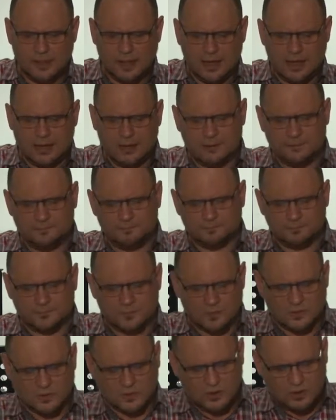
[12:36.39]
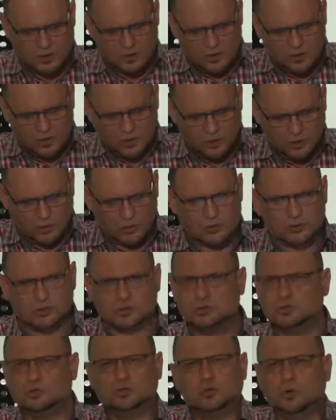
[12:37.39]
Um,
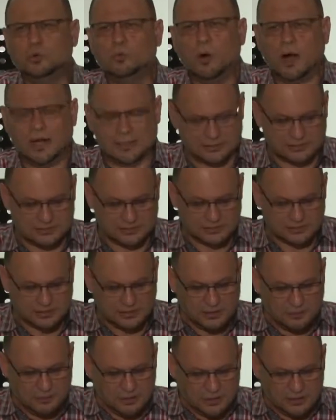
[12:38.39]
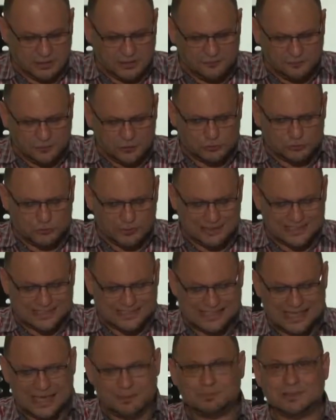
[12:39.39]
to what? They were indifferent to
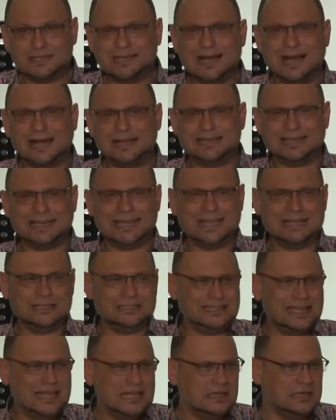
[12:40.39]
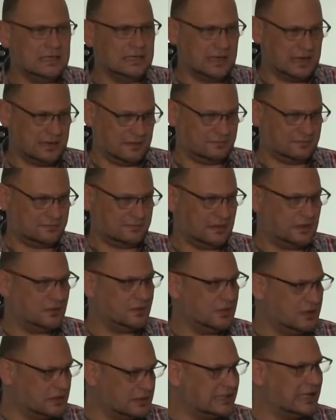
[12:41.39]
accept God in daily life, in
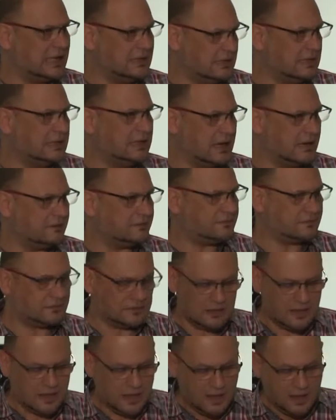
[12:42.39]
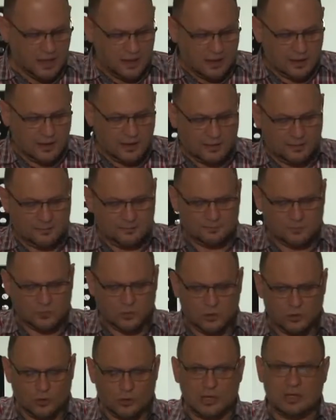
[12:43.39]
their daily life. Um,
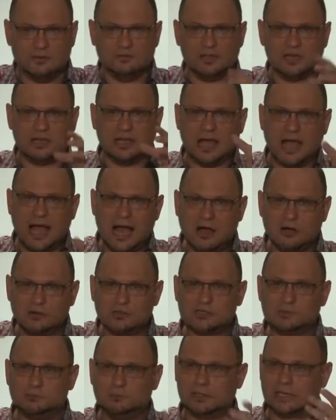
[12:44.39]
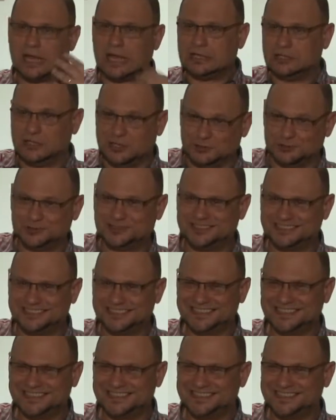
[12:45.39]
you live in a house, but I don't.
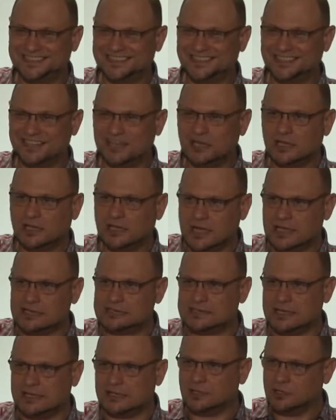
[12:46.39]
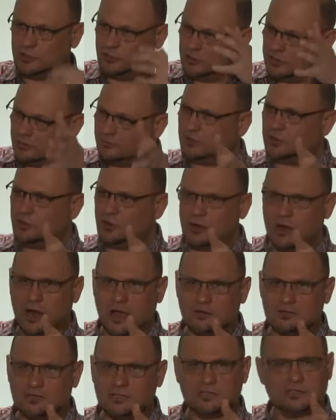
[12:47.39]
God said, you live in your
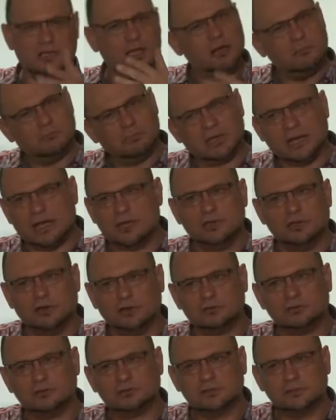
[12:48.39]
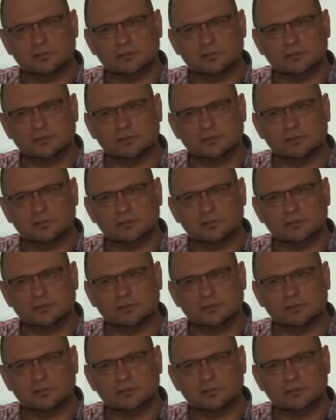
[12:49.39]
houses, but I don't.